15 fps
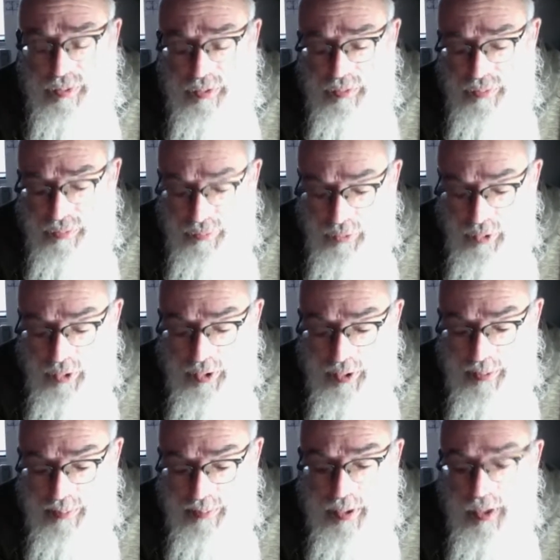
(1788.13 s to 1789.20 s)

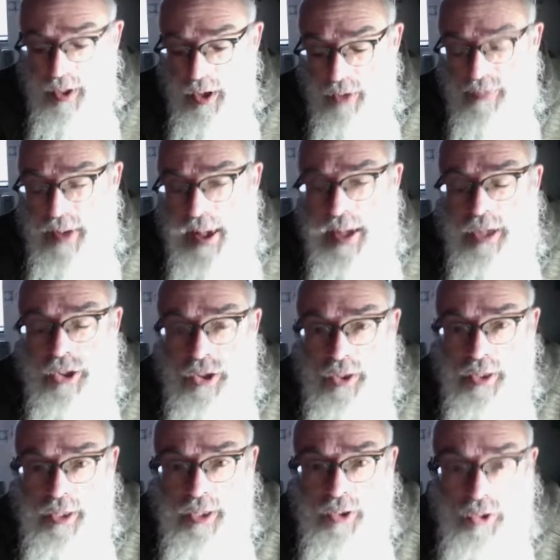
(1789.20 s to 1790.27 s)
form of
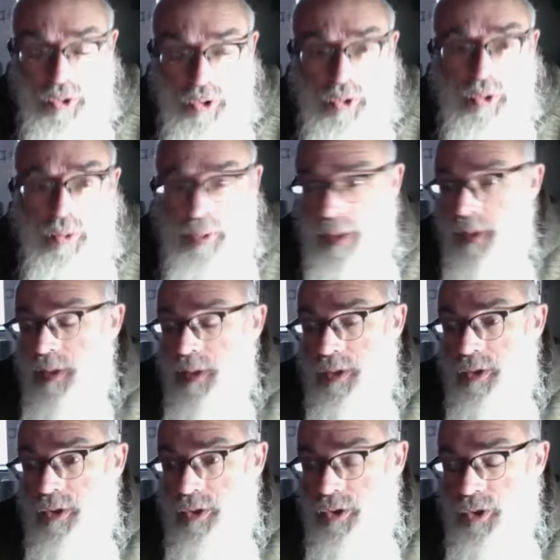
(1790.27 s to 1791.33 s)
actually doing the
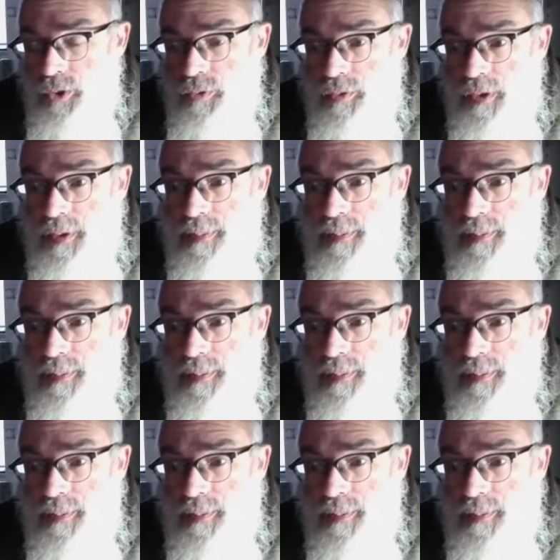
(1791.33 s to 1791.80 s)
Teshuvah.